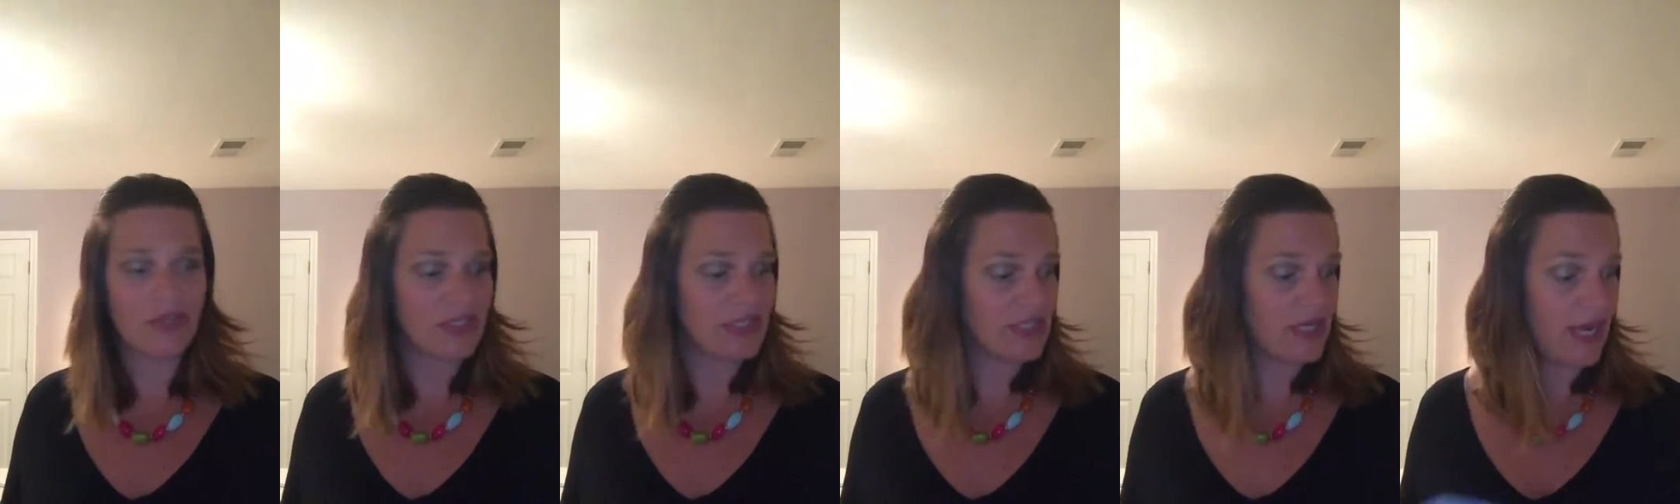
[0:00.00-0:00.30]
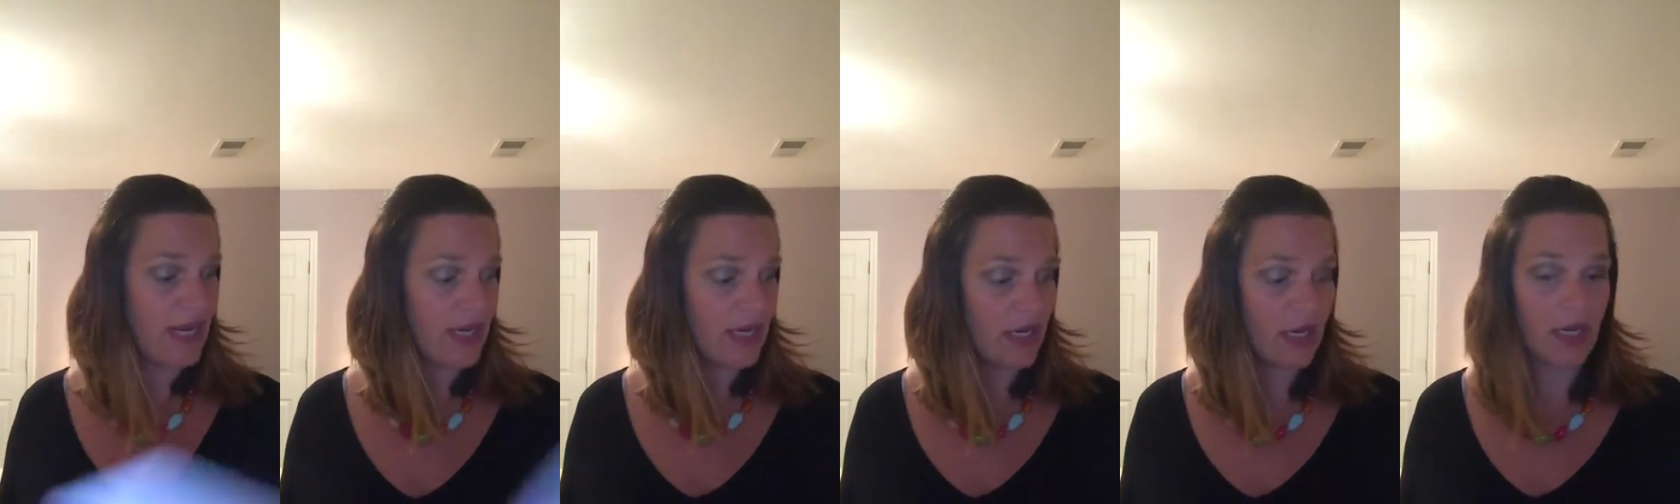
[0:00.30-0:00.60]

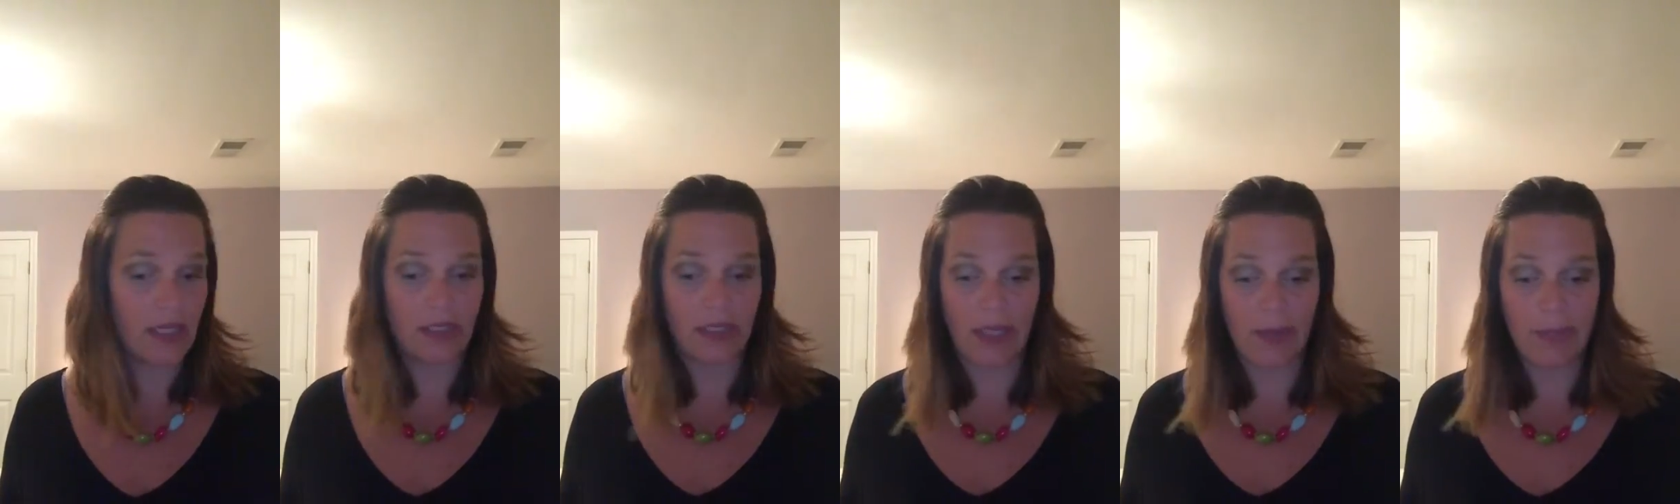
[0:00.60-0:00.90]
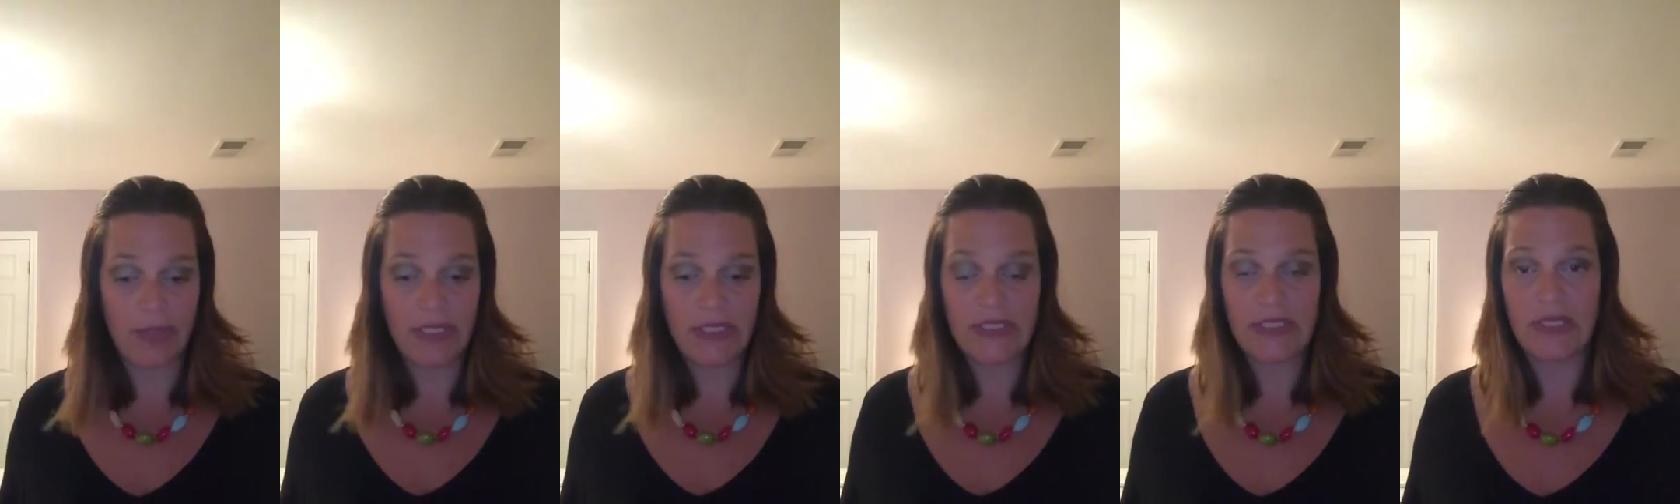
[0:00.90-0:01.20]
tonight on
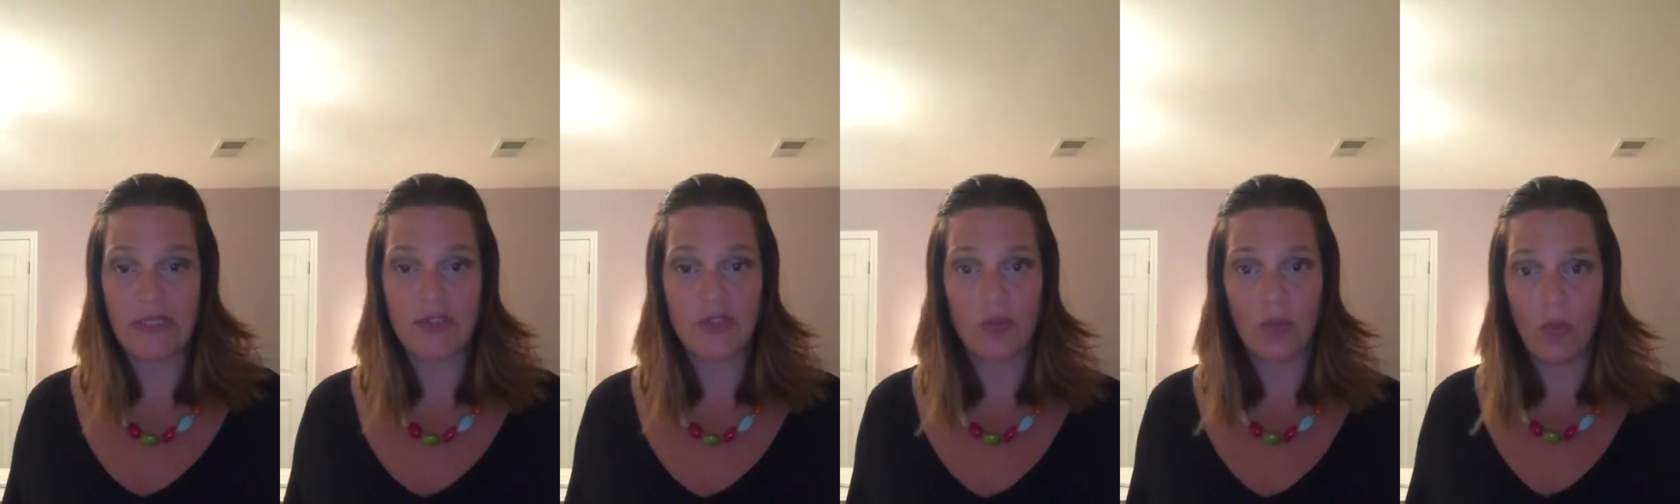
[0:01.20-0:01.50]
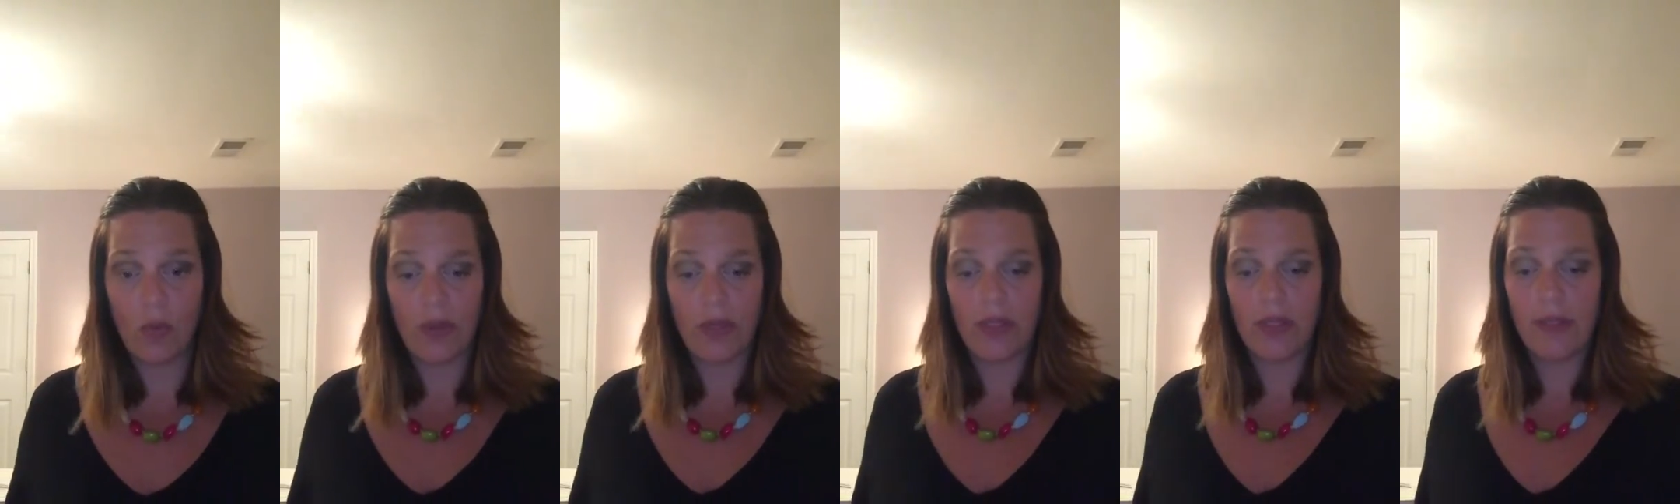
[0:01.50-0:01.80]
lemon essential
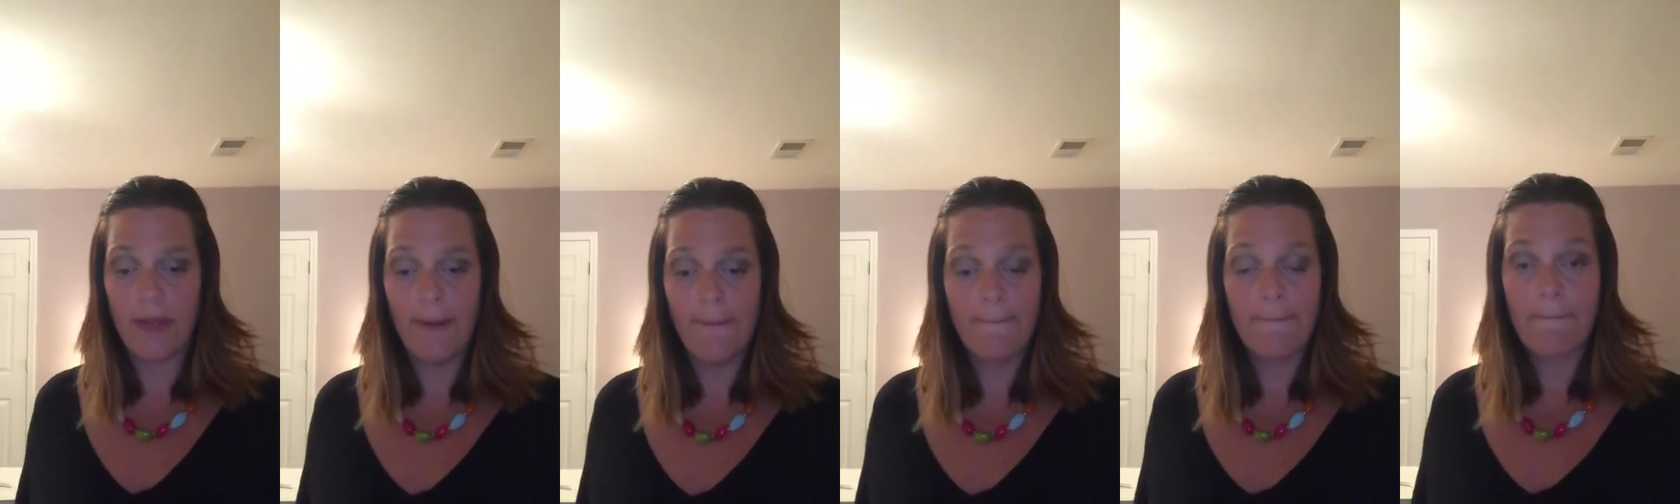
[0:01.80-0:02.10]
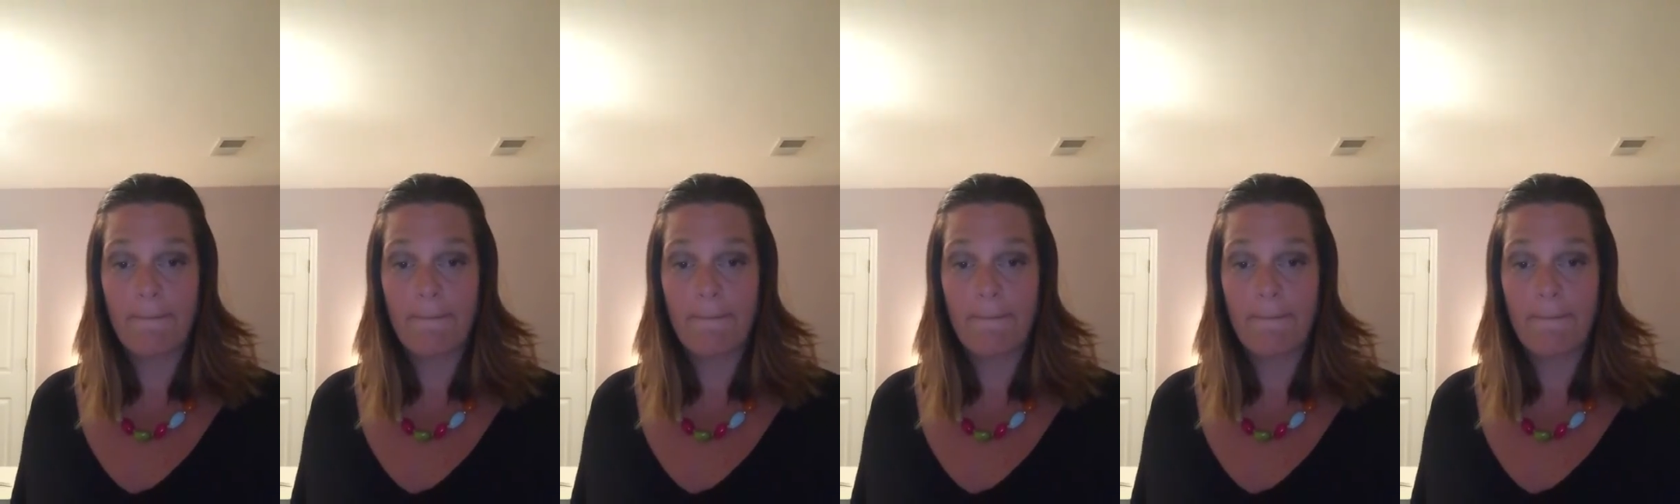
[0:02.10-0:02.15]
oil.